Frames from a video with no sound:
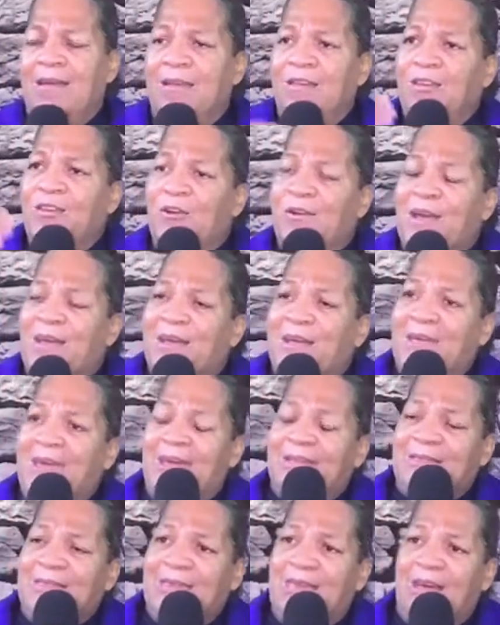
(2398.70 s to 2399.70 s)
You can
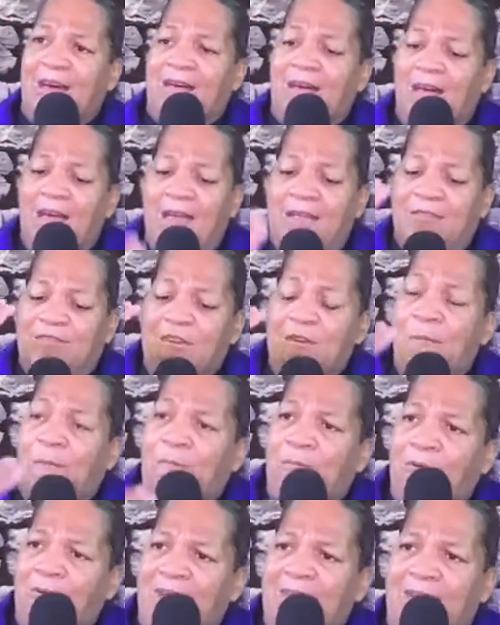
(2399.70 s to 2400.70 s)
get there
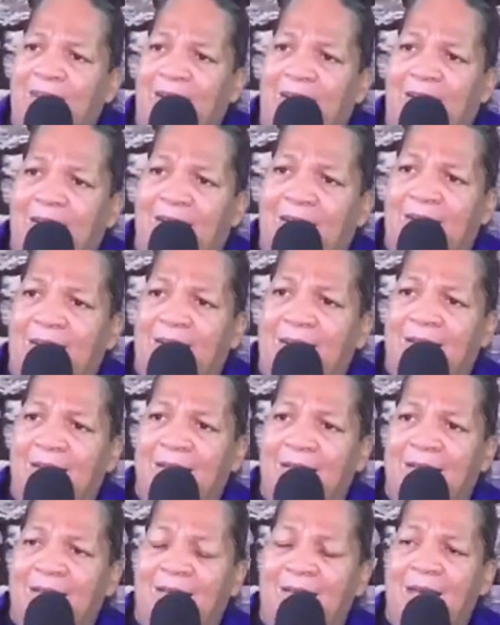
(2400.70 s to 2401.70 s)
through prayer,
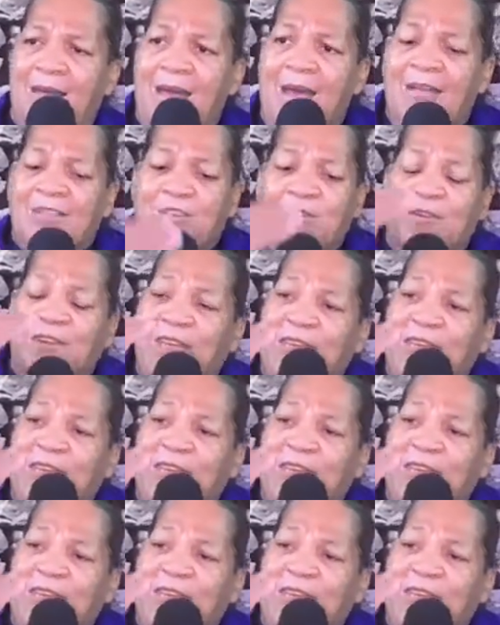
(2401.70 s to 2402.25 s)
through